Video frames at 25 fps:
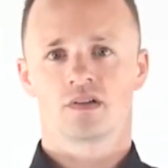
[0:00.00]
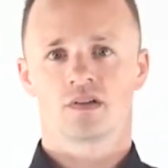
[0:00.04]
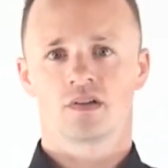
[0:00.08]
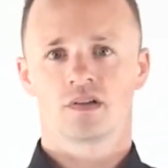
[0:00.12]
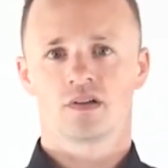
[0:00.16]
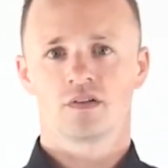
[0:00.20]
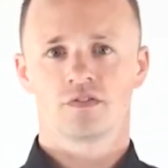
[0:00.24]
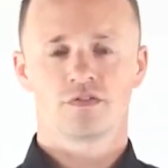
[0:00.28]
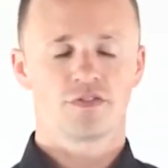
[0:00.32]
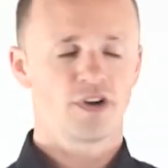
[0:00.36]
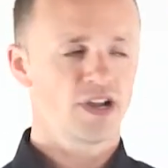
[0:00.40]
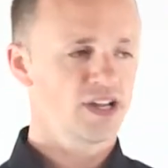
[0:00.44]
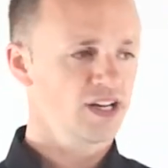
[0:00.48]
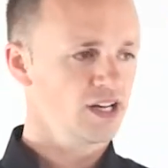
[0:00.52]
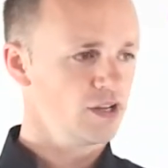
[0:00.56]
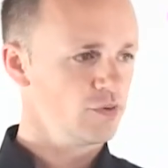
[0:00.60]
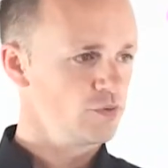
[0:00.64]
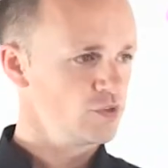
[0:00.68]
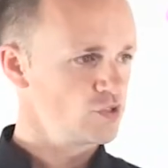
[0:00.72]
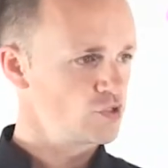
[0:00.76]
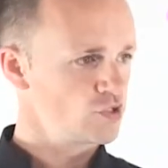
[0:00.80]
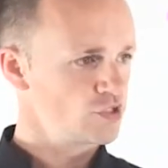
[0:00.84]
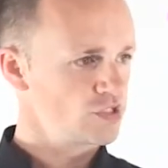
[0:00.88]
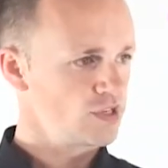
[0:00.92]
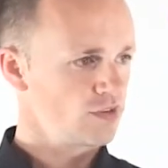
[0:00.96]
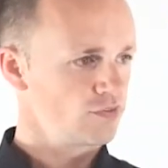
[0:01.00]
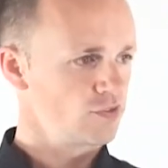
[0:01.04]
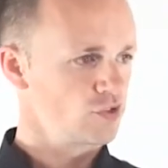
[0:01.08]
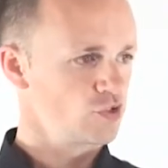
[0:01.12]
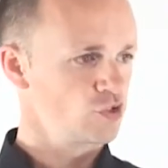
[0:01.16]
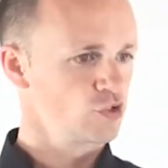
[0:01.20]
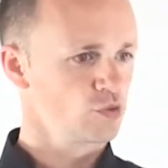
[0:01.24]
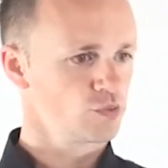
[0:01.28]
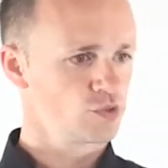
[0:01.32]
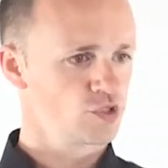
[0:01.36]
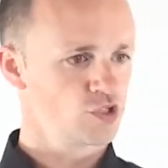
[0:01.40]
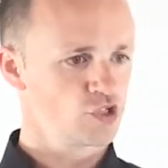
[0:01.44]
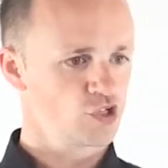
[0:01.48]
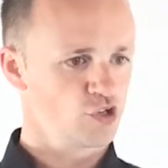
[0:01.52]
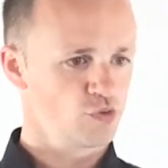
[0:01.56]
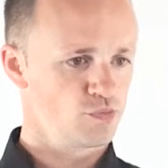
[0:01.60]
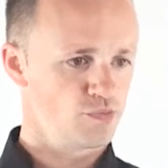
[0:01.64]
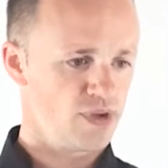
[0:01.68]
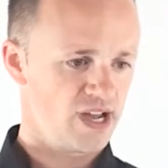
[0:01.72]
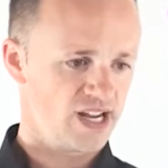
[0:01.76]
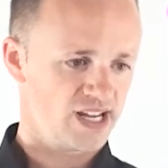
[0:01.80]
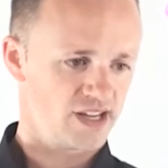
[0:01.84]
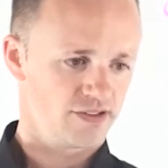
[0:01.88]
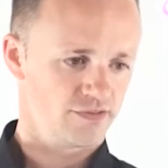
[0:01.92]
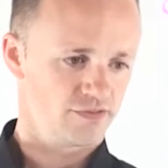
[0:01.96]
Finally, we just have to substitute
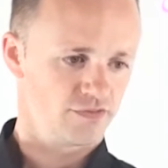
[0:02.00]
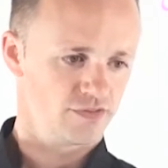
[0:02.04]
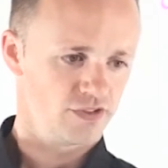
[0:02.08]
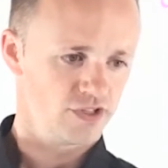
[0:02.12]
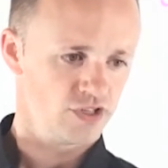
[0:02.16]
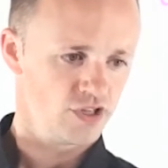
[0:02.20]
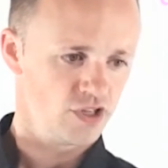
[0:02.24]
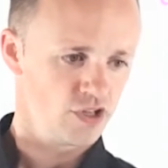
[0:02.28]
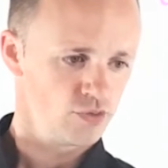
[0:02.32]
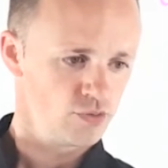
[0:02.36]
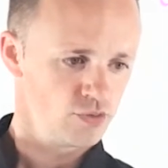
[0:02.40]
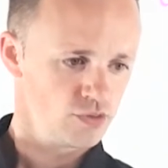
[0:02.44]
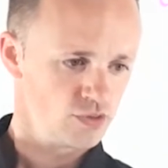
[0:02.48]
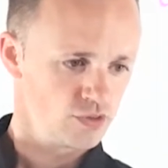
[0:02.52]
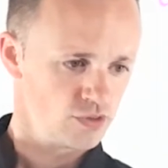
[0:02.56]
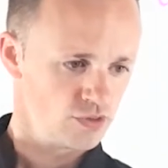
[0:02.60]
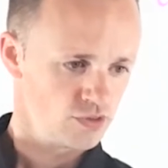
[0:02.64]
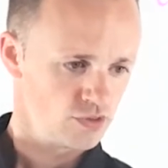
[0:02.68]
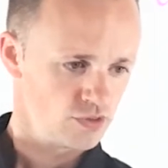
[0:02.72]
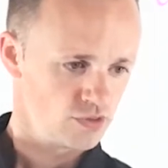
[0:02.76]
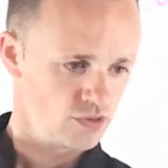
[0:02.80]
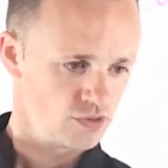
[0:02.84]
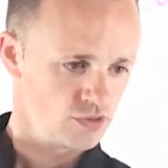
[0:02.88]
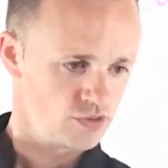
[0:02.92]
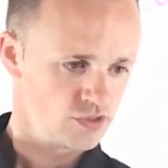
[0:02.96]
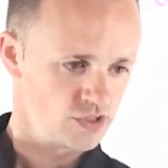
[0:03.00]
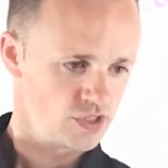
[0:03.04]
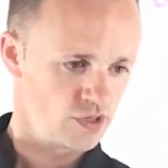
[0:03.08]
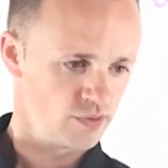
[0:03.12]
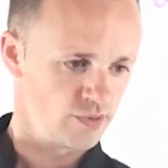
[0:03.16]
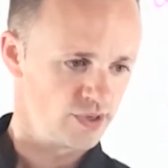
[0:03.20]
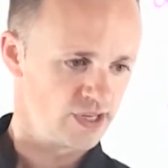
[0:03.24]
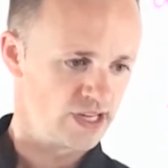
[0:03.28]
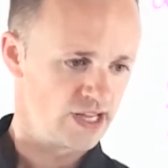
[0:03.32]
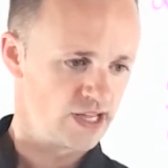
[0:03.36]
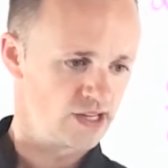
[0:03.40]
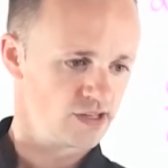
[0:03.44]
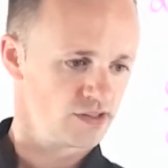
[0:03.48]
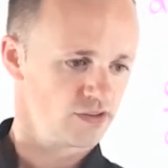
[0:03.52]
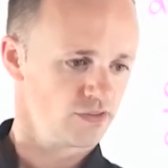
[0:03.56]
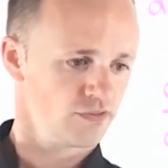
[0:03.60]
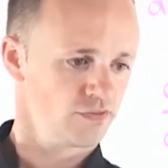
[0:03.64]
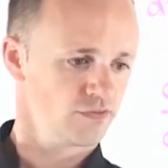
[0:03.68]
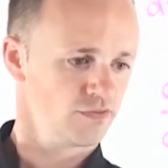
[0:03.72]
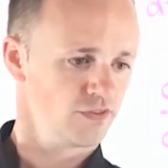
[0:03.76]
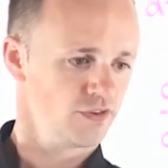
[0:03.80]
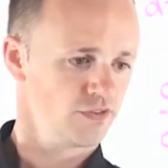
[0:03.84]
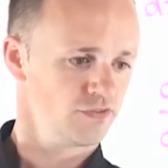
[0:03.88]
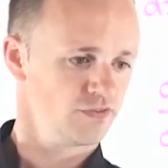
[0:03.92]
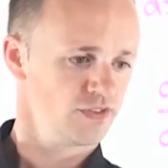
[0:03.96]
back in for u. So we get
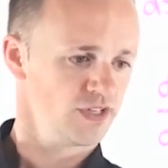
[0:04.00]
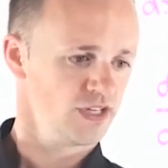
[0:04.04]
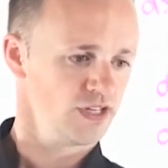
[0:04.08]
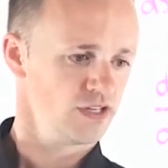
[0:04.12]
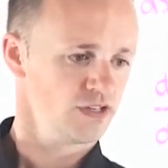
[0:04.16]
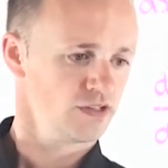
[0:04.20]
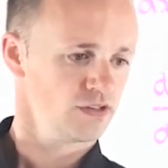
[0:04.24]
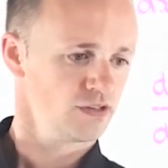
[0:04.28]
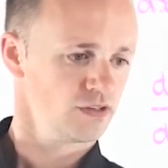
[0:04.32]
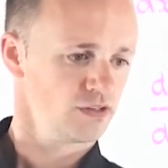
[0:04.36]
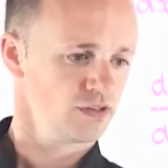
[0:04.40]
15